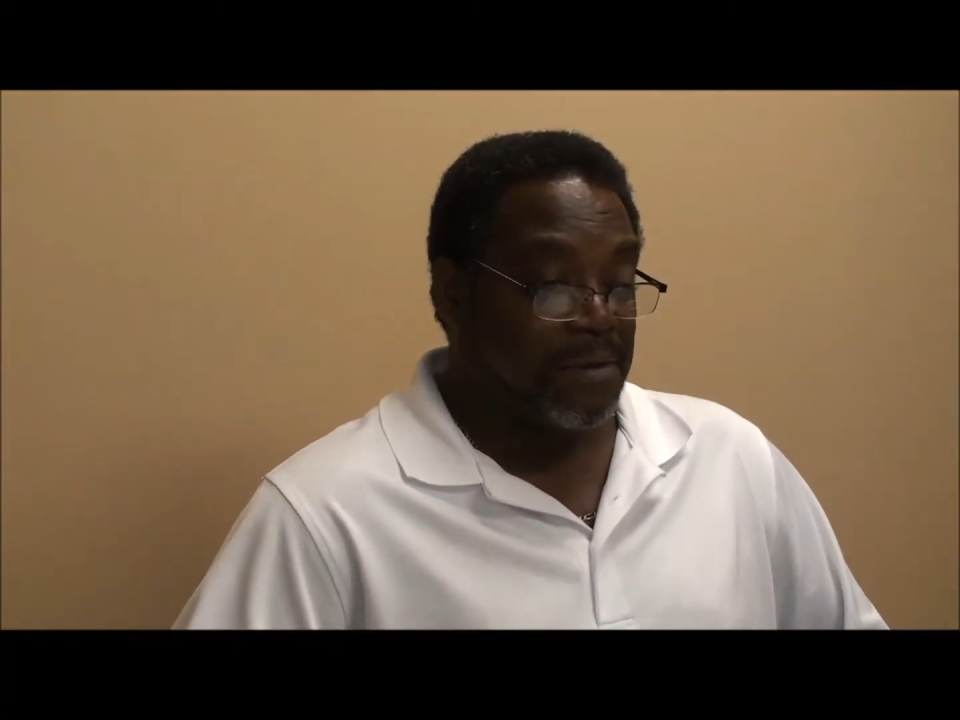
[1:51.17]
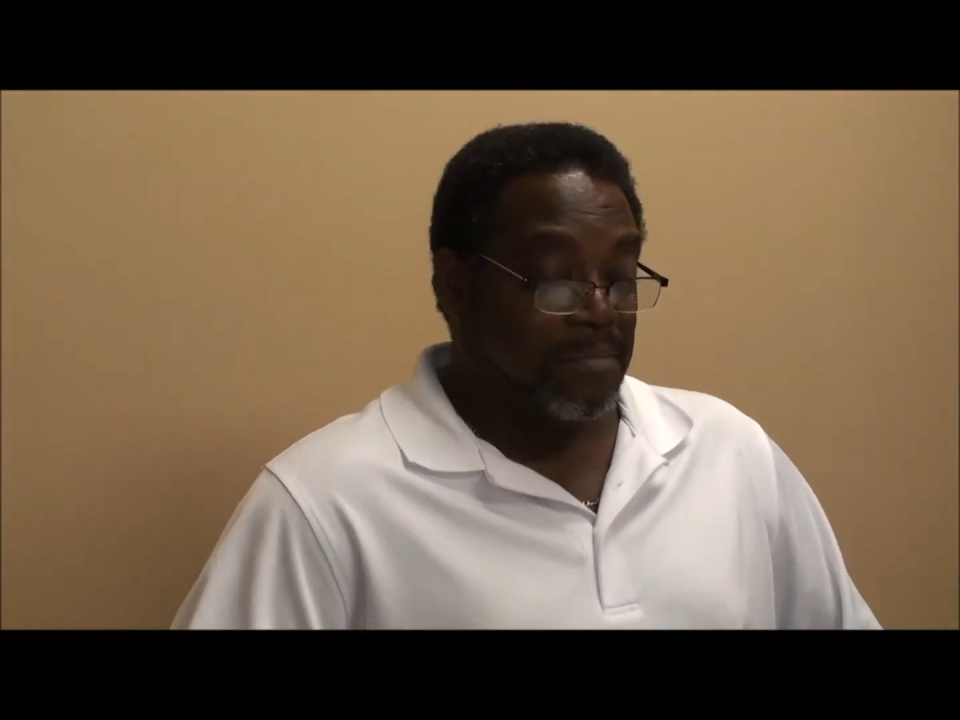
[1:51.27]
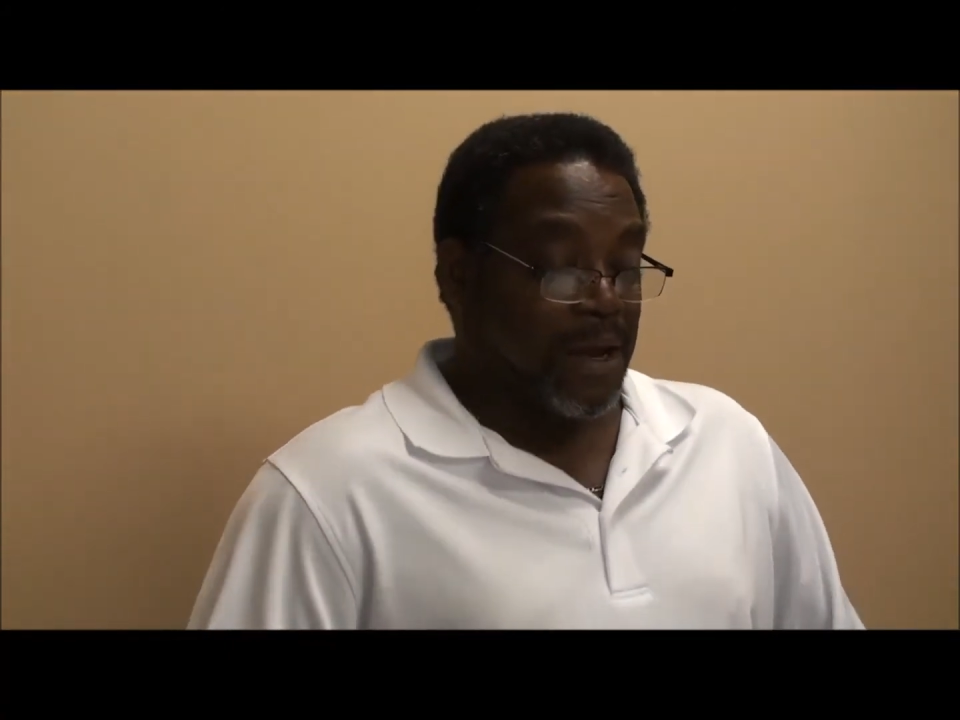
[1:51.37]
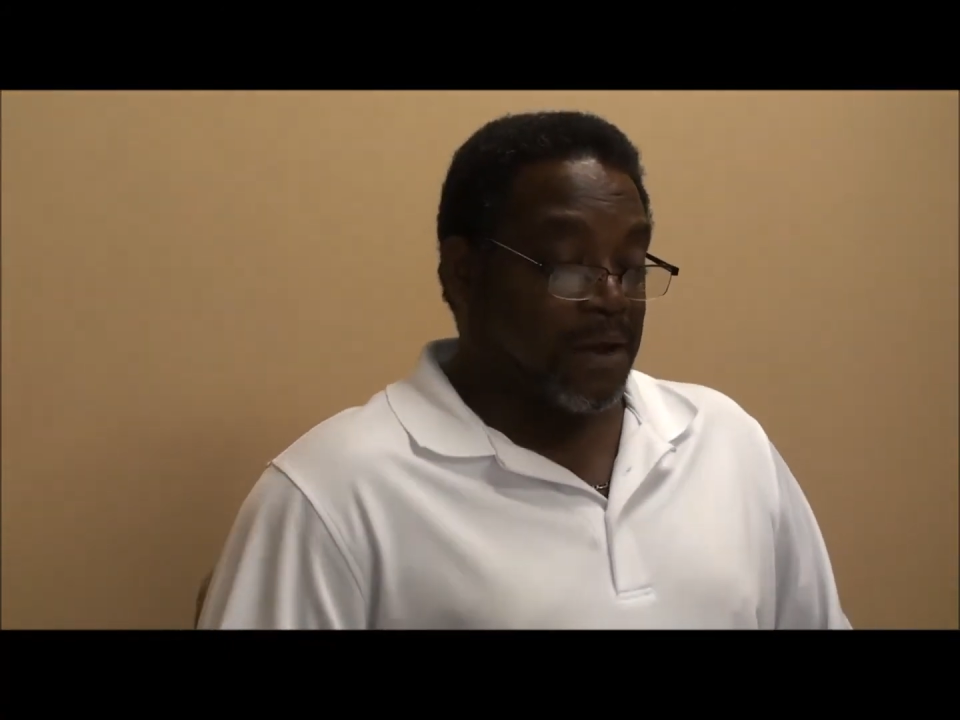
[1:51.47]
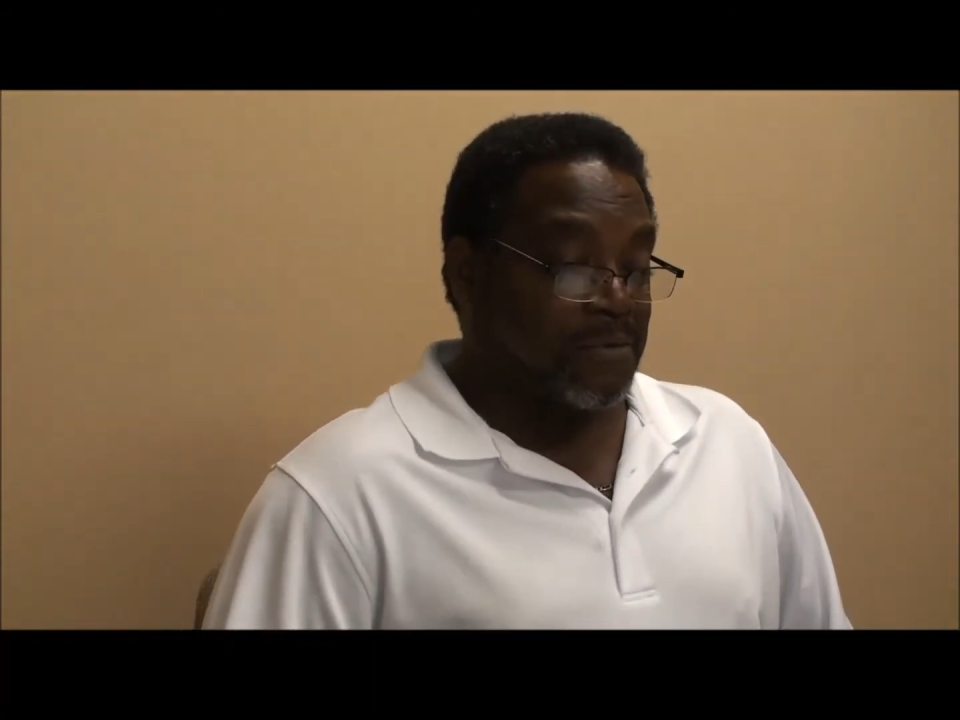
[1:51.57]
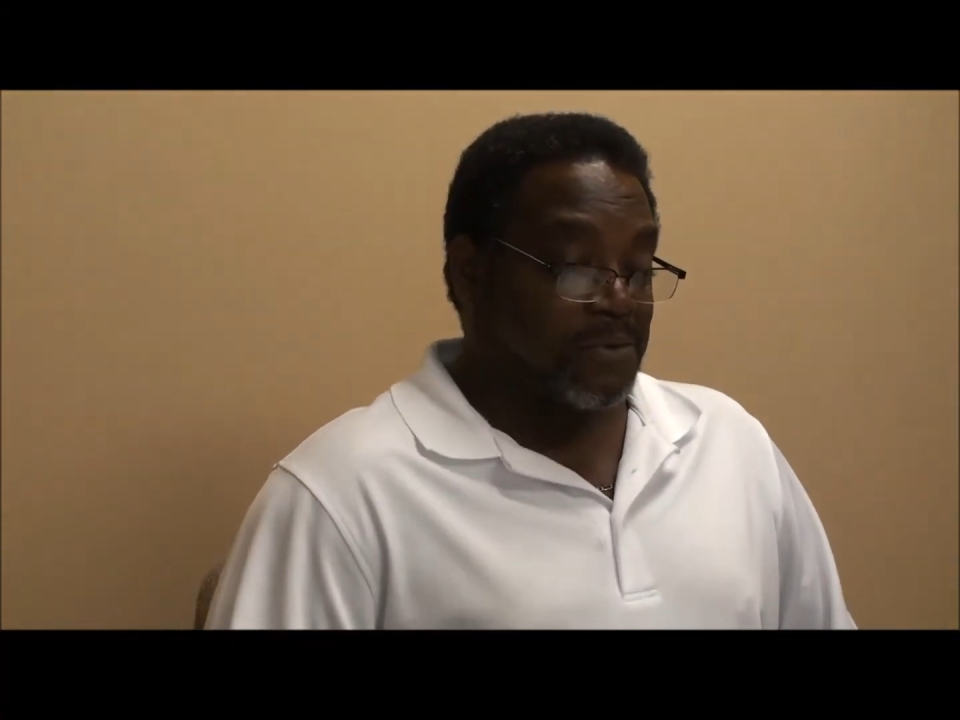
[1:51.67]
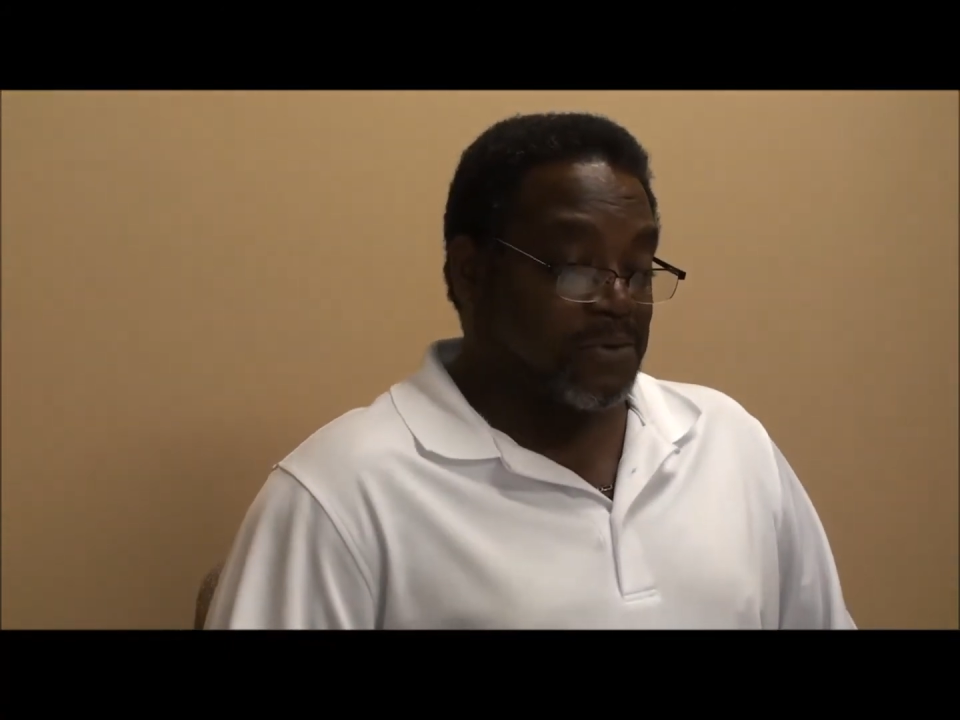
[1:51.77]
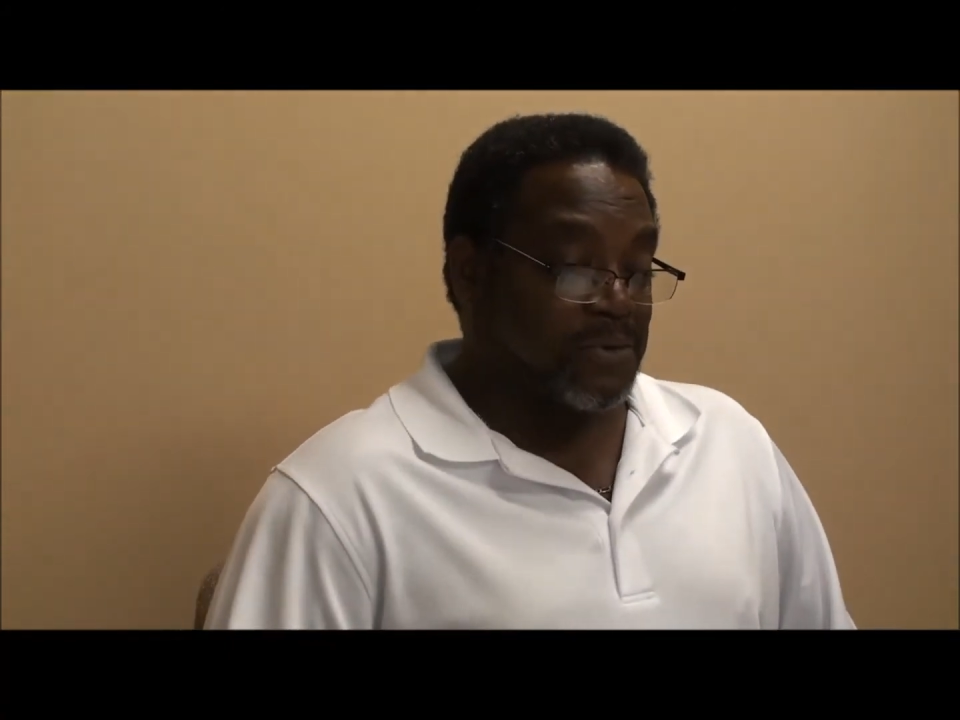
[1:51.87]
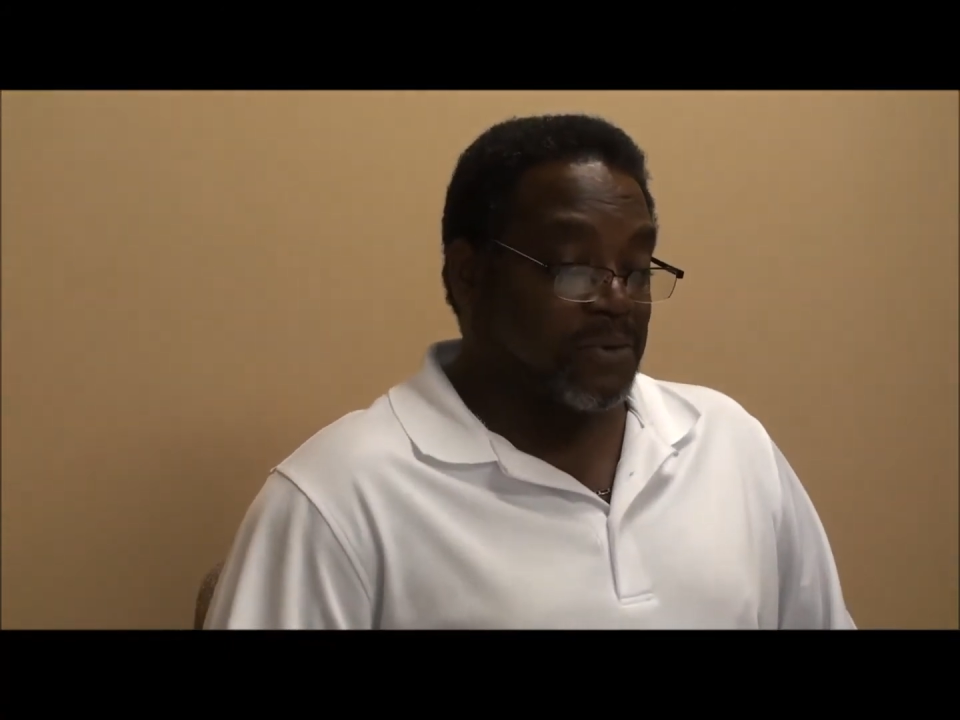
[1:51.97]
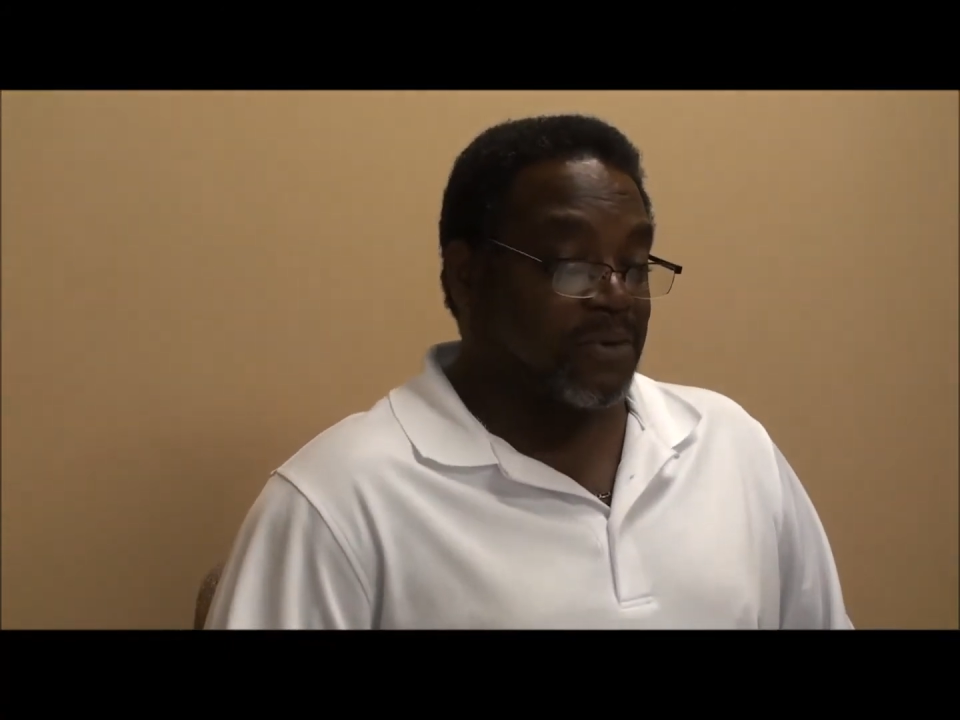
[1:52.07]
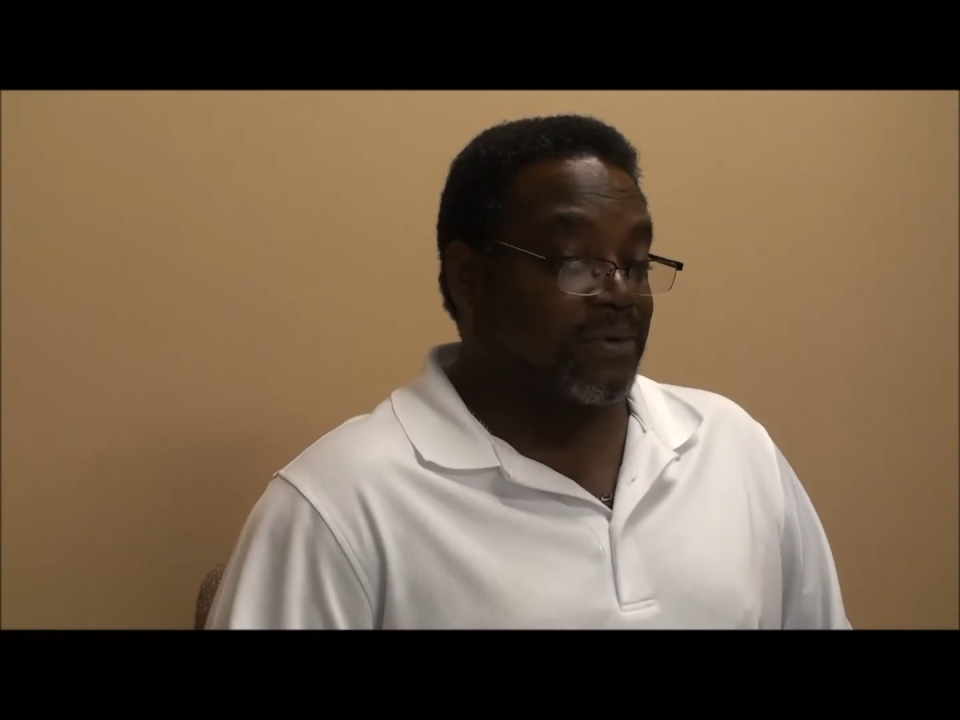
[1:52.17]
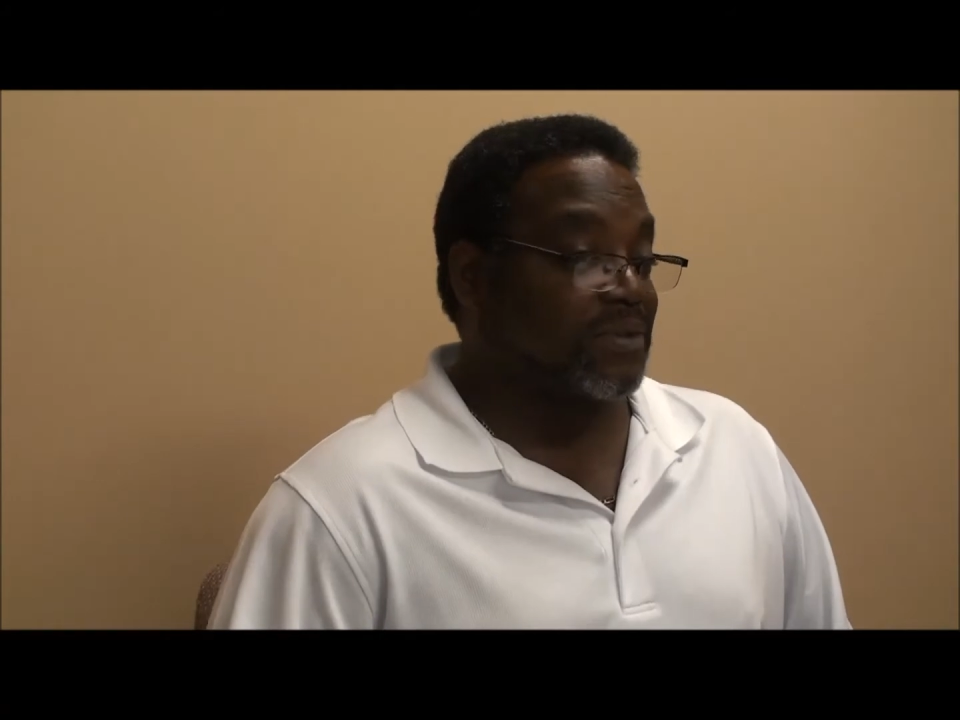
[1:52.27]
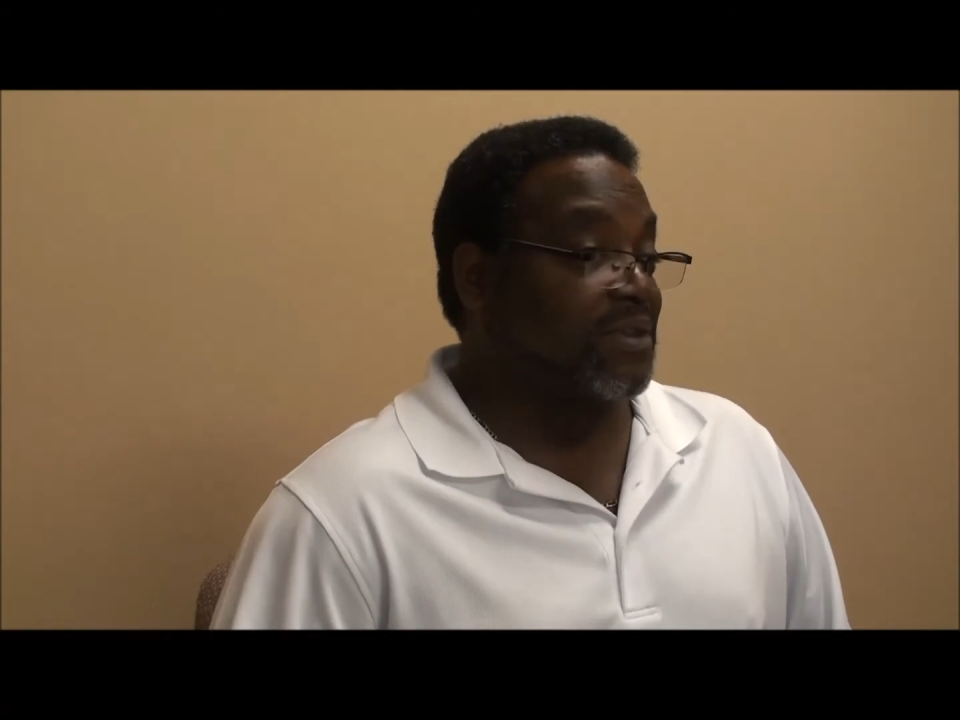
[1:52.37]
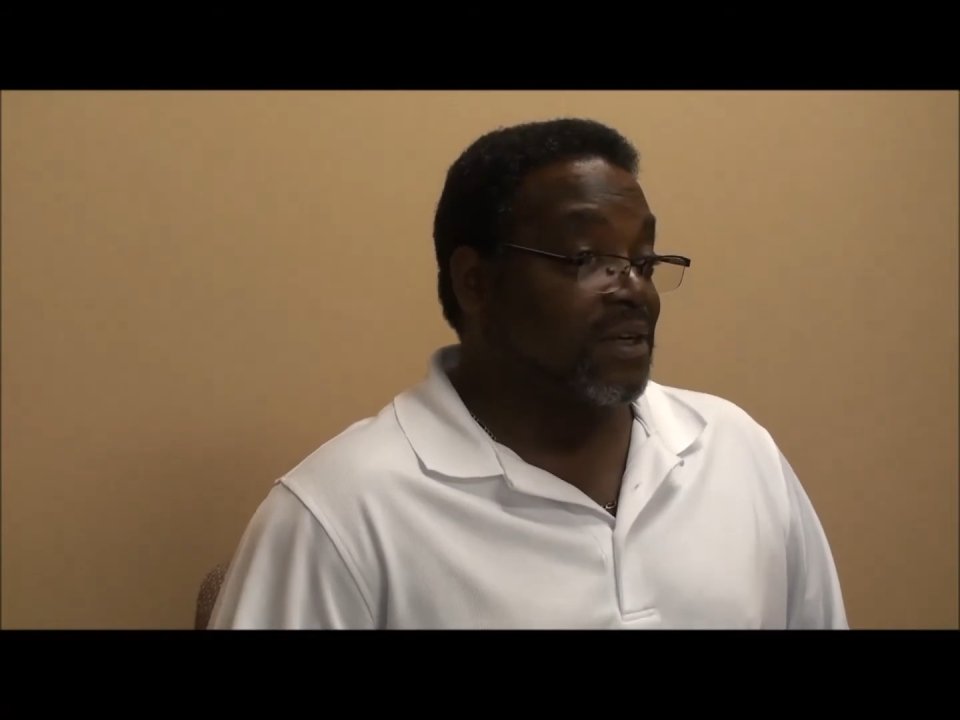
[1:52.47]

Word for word: back was sore and